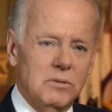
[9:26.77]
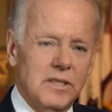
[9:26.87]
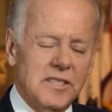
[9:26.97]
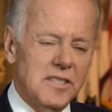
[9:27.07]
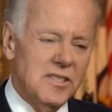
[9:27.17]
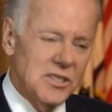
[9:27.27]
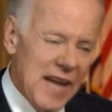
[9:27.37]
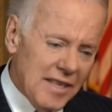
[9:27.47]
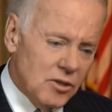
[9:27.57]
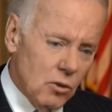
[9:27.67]
This is
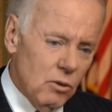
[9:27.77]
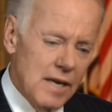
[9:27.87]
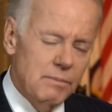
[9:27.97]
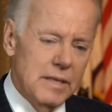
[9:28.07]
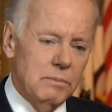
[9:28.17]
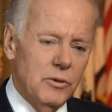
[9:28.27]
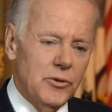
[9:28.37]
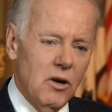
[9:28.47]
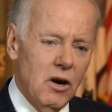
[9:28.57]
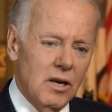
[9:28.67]
not the way people
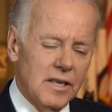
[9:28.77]
talk.